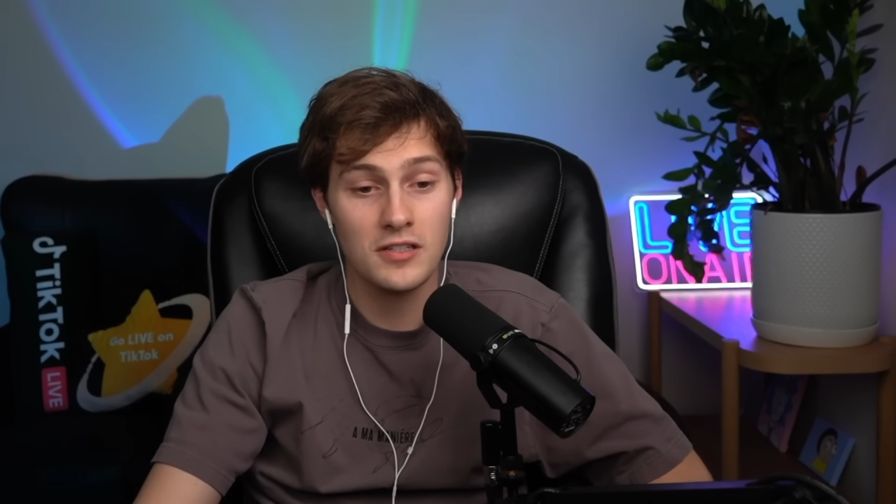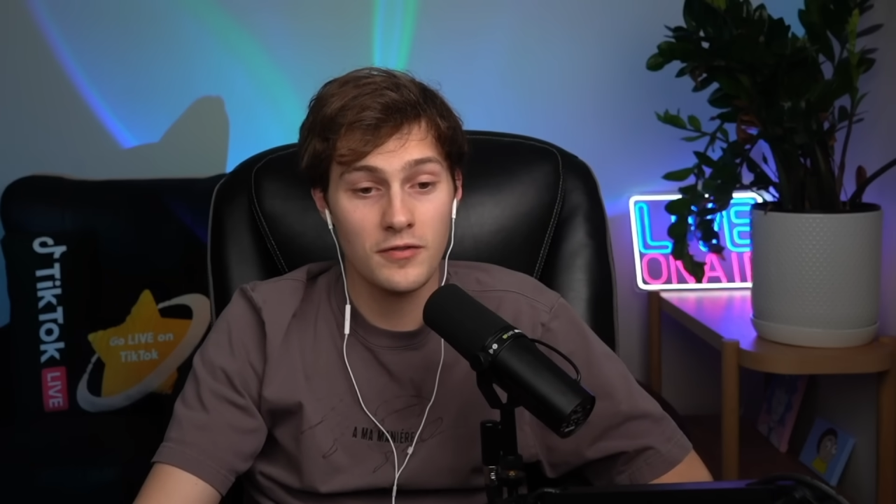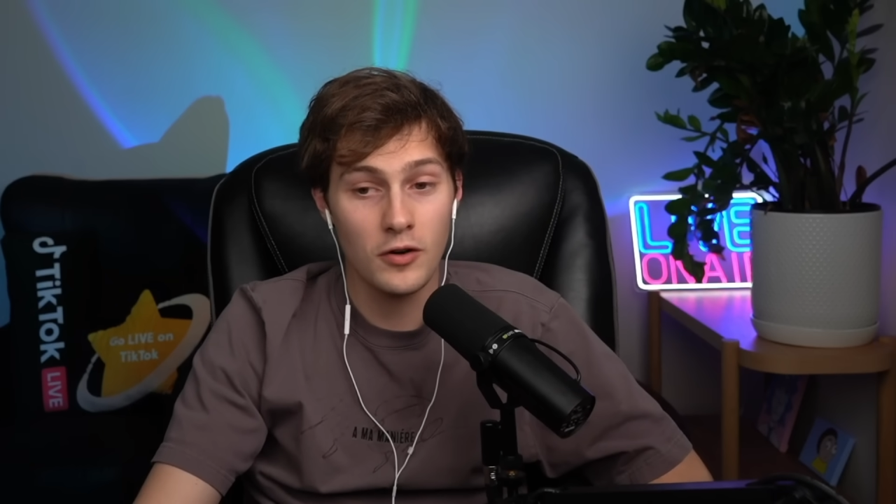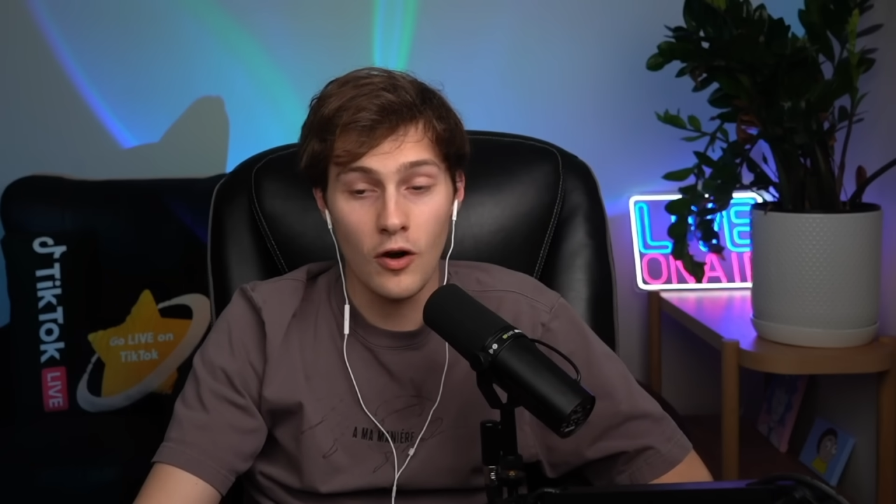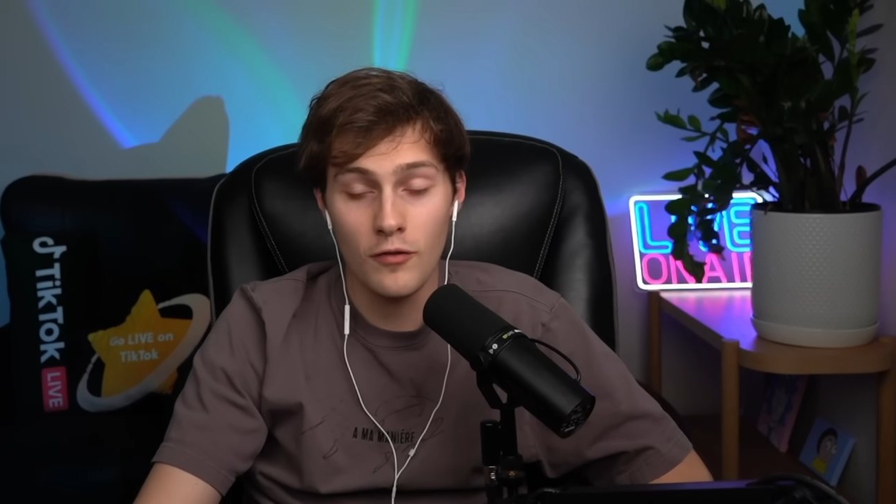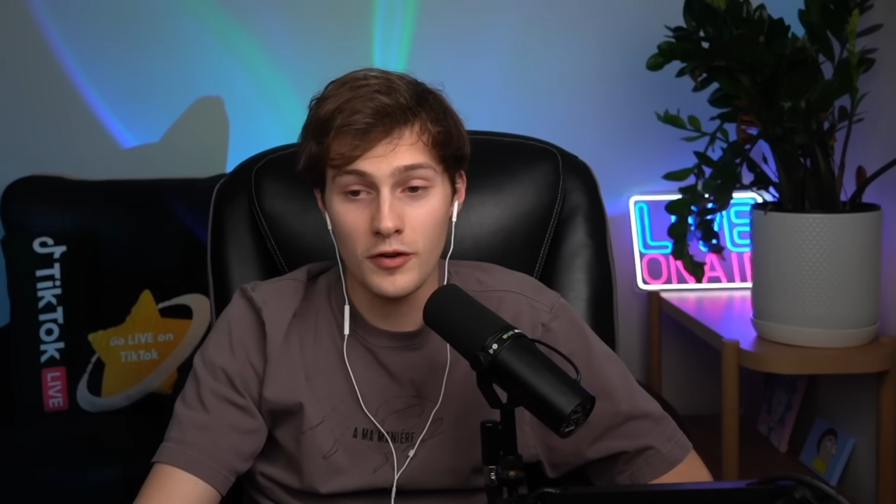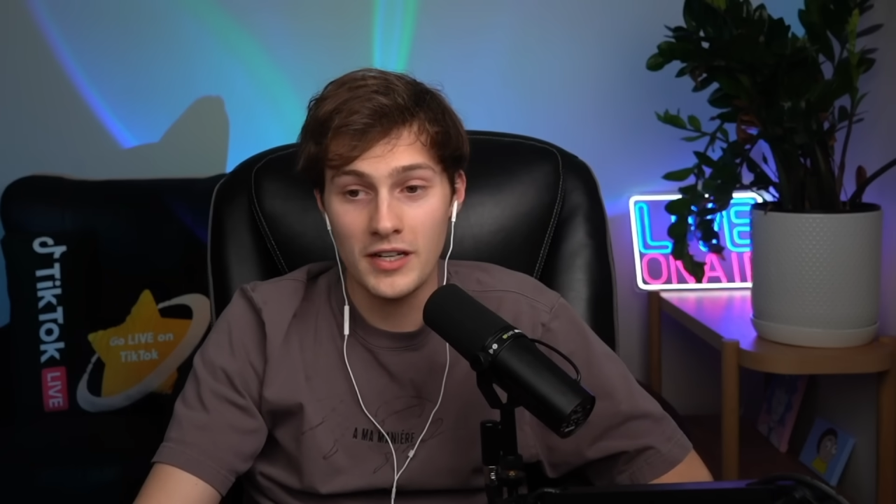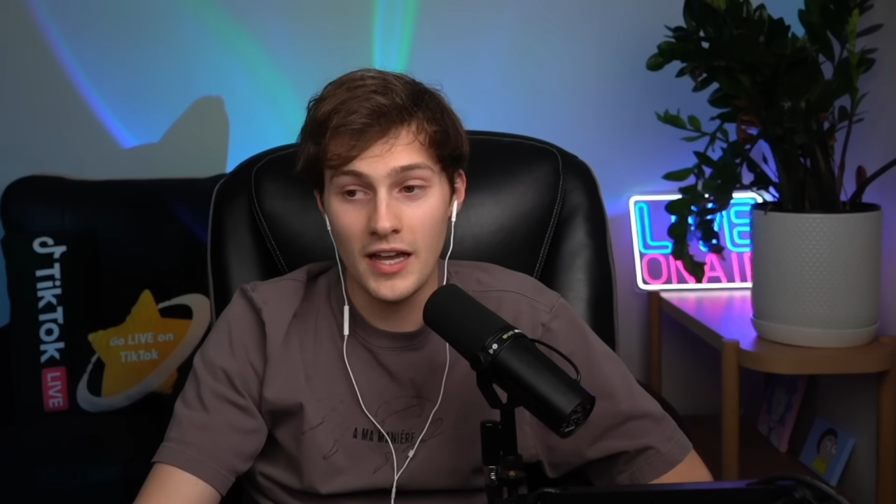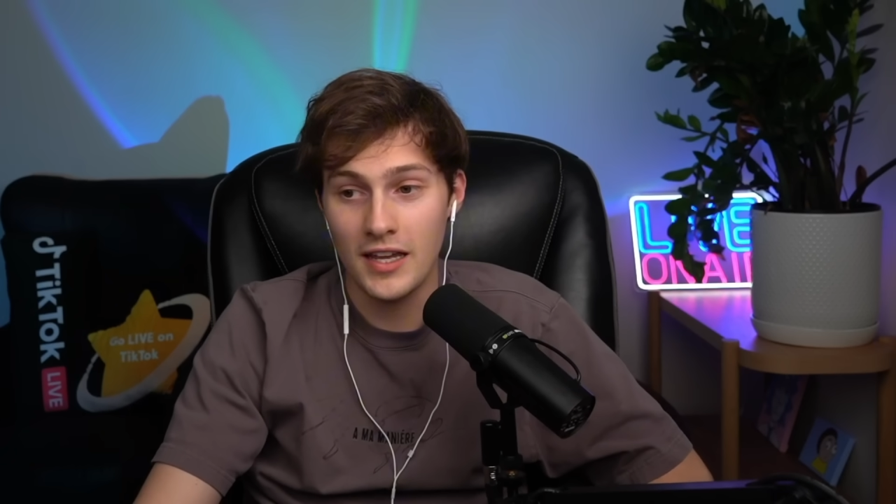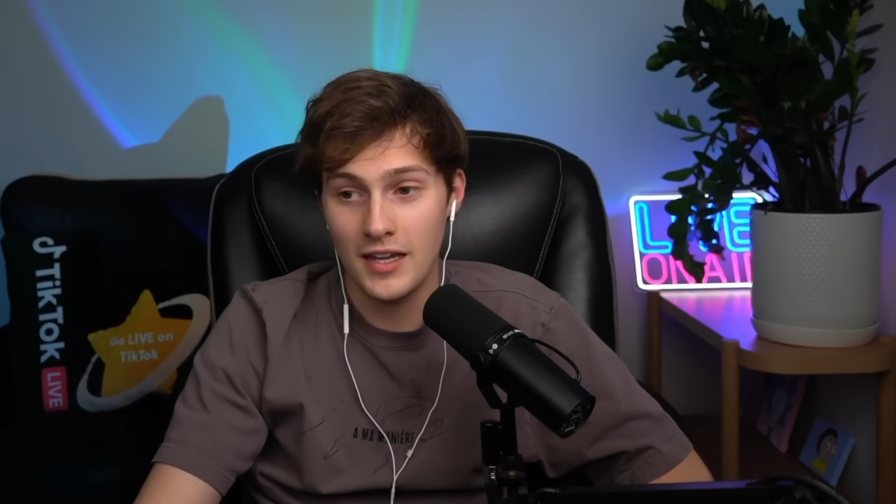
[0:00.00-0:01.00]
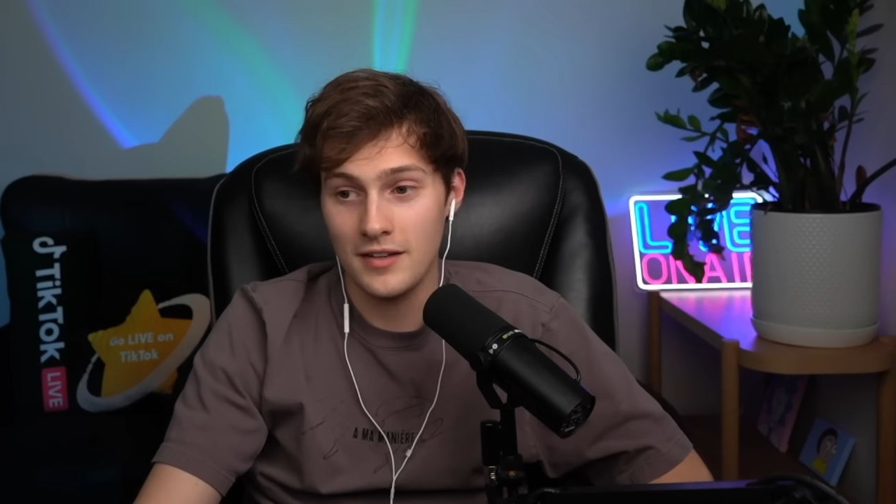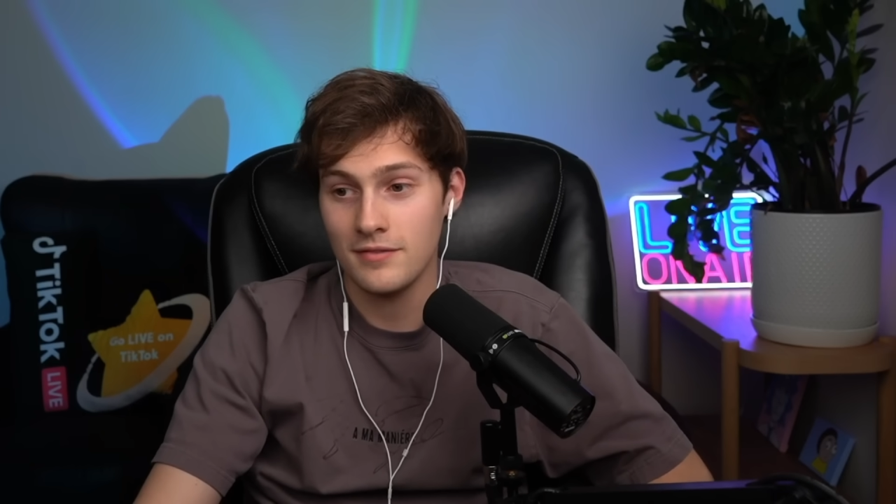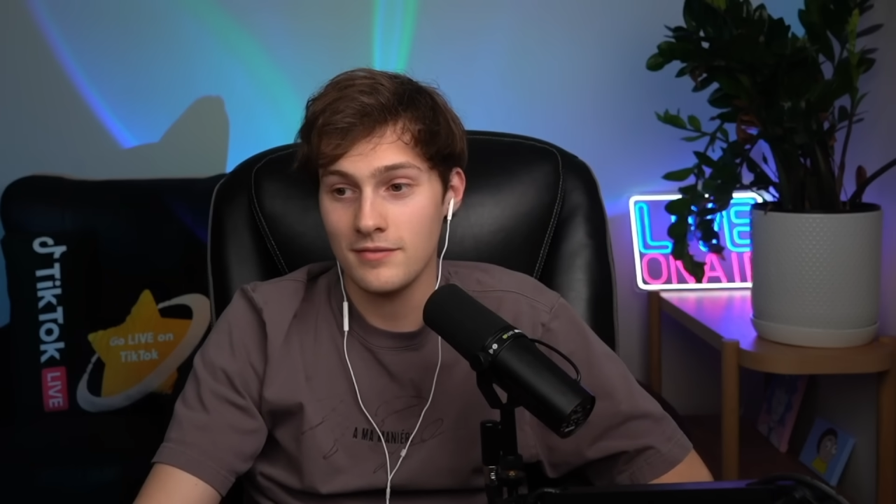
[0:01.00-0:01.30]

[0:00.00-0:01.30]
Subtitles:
for over a decade.